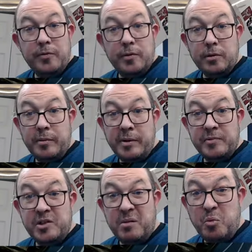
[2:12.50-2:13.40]
little bit
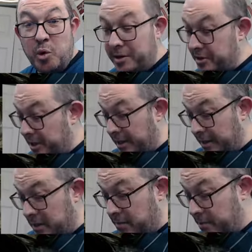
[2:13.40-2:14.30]
something more exciting
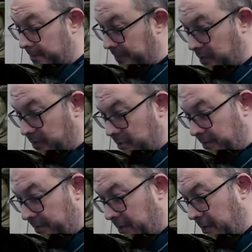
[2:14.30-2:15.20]
there, but I don't know.
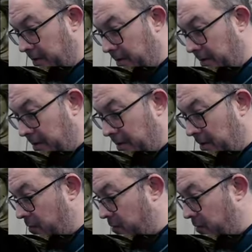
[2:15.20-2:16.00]
And what do